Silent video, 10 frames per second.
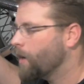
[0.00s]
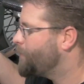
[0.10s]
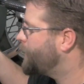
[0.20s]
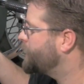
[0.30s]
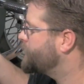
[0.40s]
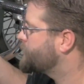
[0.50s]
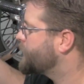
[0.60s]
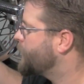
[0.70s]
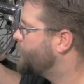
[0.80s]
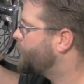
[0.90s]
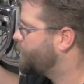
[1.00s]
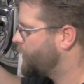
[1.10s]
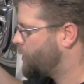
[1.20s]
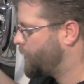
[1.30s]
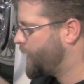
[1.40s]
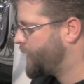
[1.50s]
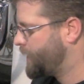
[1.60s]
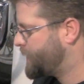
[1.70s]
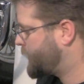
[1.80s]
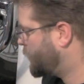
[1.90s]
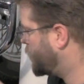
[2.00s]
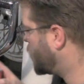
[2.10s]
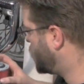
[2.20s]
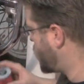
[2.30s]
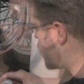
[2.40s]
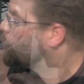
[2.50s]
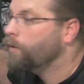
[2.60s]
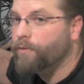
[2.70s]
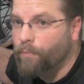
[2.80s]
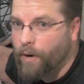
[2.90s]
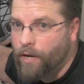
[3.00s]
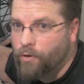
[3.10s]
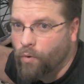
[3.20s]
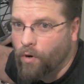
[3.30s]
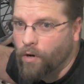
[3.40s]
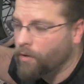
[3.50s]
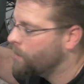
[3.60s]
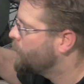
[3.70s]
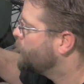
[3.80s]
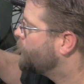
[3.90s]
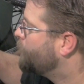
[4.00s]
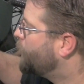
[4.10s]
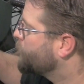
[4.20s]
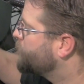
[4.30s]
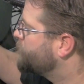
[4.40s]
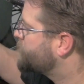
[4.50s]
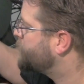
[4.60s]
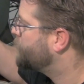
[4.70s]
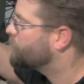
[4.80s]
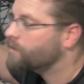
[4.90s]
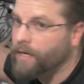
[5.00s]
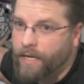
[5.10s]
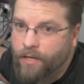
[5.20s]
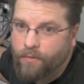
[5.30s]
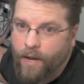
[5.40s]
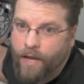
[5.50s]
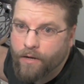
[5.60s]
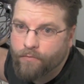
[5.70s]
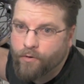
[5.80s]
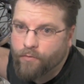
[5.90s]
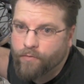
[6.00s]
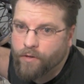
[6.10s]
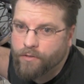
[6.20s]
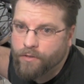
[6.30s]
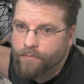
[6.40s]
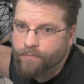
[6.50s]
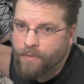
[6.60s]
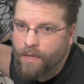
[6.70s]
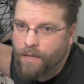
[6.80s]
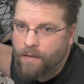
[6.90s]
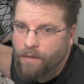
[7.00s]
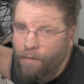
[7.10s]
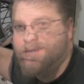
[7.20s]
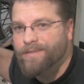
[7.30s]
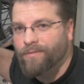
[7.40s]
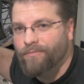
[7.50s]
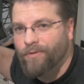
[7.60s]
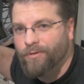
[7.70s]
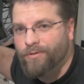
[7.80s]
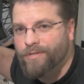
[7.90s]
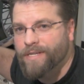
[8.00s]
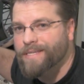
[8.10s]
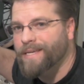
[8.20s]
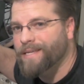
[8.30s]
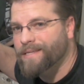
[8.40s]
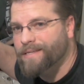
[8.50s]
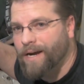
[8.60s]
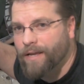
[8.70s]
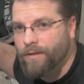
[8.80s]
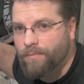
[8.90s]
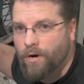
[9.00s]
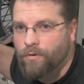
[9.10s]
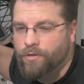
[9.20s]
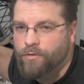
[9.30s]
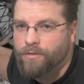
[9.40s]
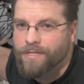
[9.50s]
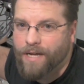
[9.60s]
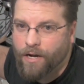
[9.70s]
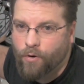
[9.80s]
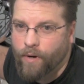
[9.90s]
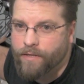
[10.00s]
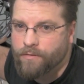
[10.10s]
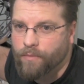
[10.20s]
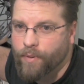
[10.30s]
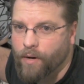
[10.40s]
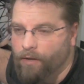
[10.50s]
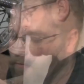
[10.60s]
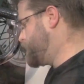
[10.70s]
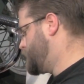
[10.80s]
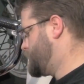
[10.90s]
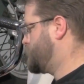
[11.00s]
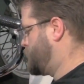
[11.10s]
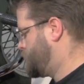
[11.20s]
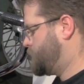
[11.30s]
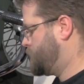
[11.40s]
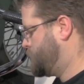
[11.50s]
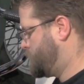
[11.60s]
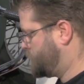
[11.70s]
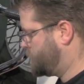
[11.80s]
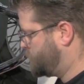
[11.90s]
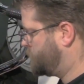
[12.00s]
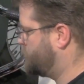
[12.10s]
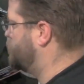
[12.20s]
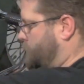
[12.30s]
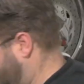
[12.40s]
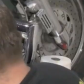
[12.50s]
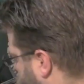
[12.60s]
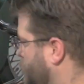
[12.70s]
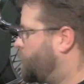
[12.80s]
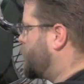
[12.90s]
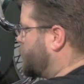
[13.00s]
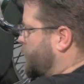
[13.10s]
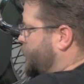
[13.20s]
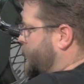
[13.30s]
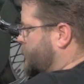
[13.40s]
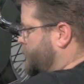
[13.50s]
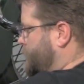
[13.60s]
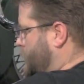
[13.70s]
I button this thing up, I'm going to go ahead and take a little bit of this brand new oil, both of the seals on either end of your filter. The filter sits inside the motor, so it's not quite so imperative, but I'm going to go ahead and do it anyway, just to cover my bases.